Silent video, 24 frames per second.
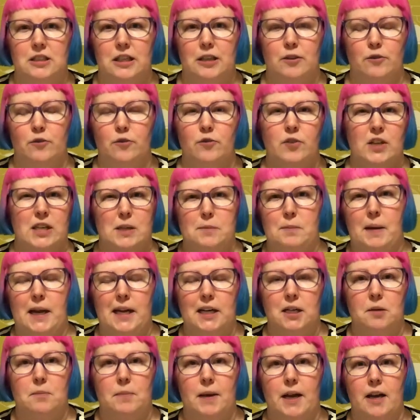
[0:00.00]
and
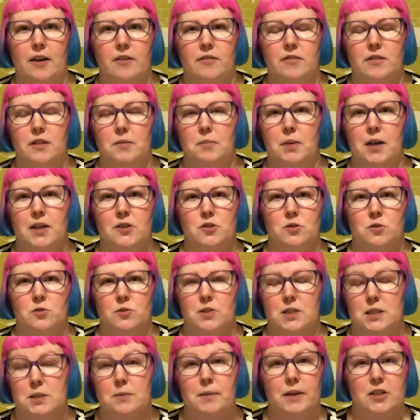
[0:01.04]
feedback about the
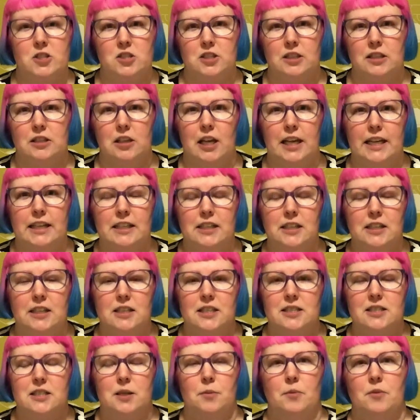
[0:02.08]
puzzles, especially like
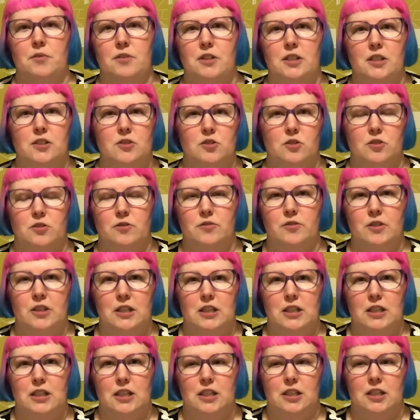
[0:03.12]
some of the sort of
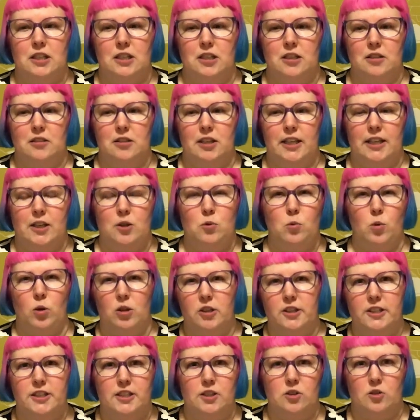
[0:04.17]
uh, like
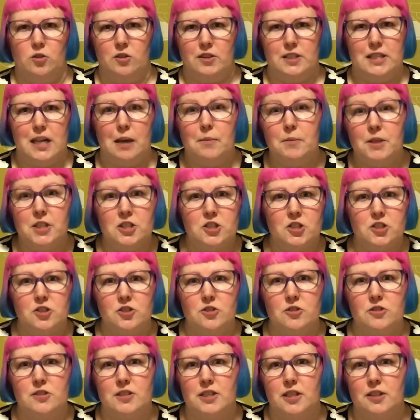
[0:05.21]
quality or damage
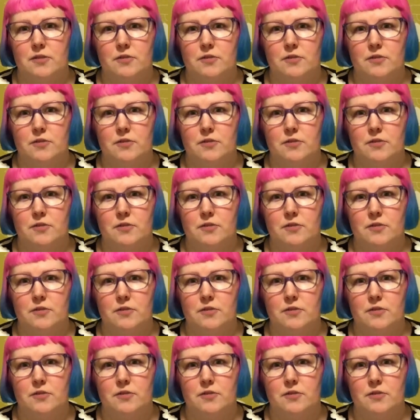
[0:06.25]
issues that